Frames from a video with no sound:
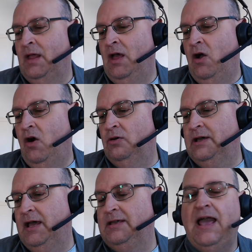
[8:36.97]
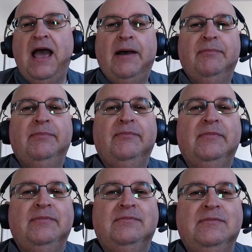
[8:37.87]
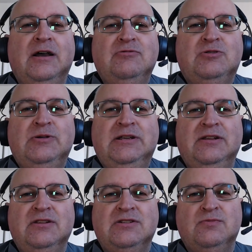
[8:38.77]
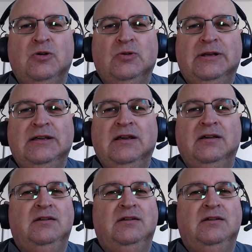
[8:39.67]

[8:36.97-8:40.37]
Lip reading: Okay, I was reading this morning,